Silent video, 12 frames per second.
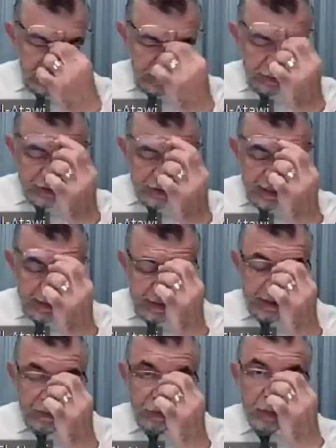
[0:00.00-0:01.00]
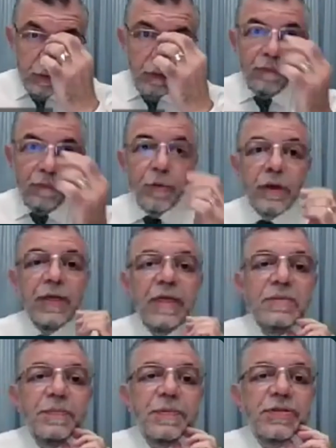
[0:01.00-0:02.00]
understanding. We'll go for a
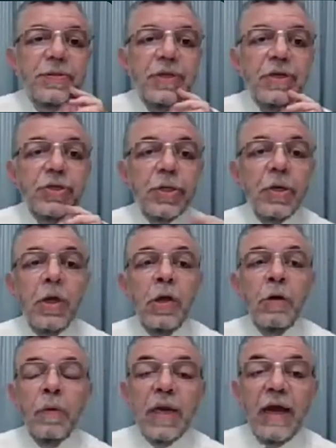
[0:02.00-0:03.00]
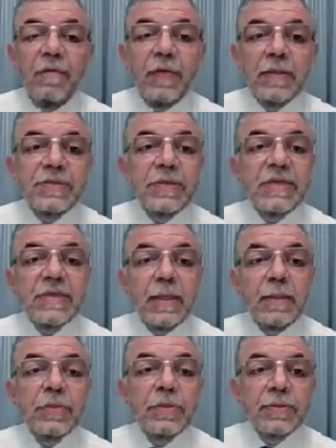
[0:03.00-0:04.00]
case presentation. We're having
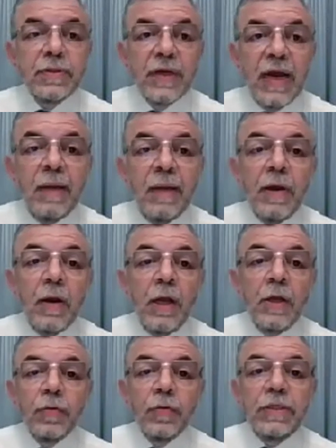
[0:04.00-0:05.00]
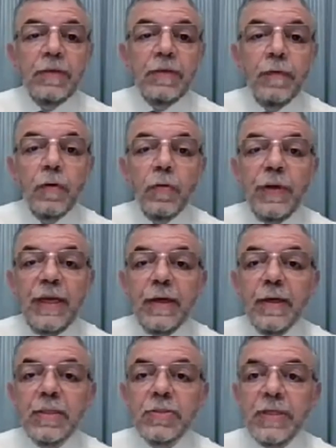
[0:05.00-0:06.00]
600 grammar, 24
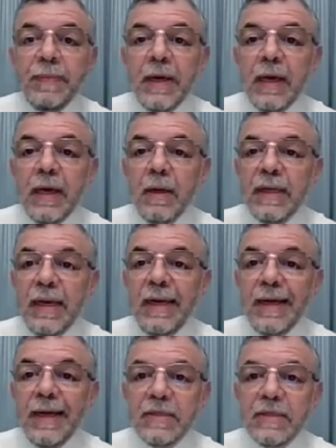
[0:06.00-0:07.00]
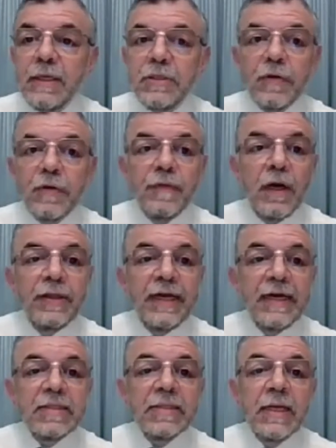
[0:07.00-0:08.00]
weekers, typical clinical signs of
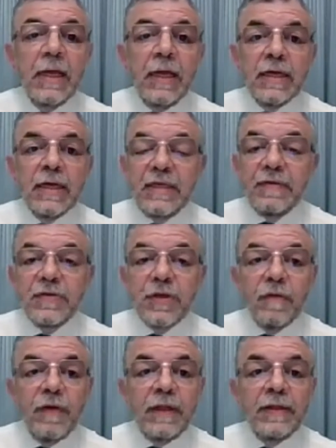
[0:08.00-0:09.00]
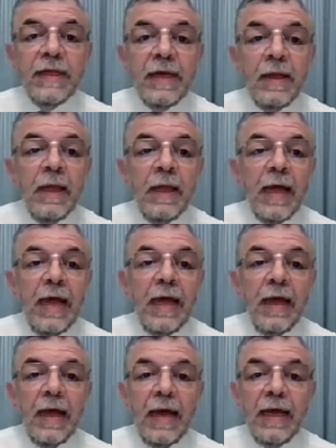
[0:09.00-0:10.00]
RDS, received Cervanta,
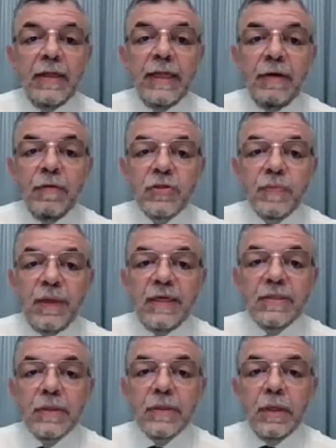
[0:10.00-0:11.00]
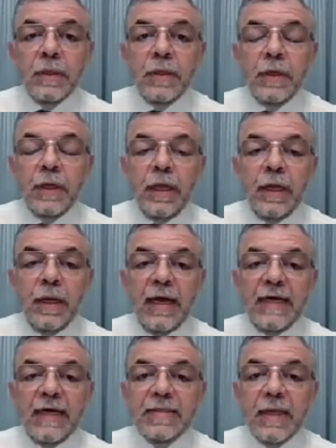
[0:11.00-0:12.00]
and he was placed on
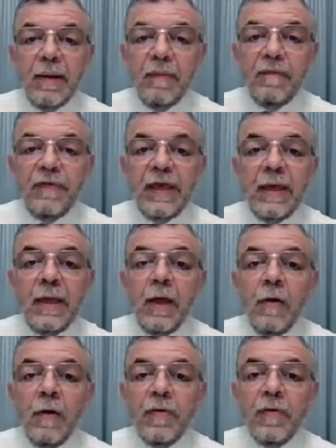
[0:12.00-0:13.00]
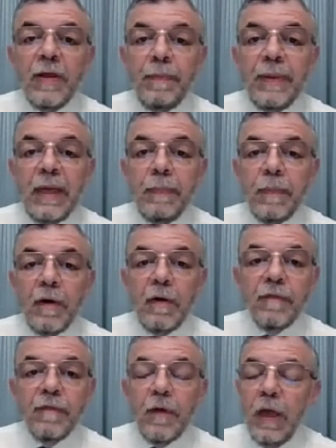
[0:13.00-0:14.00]
SIMV with a PEEP
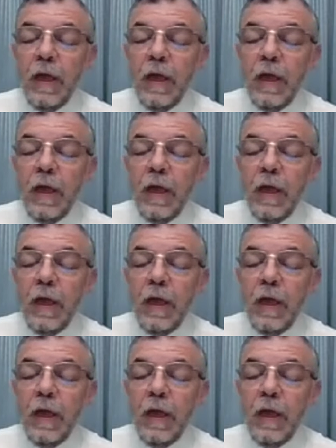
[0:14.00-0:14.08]
of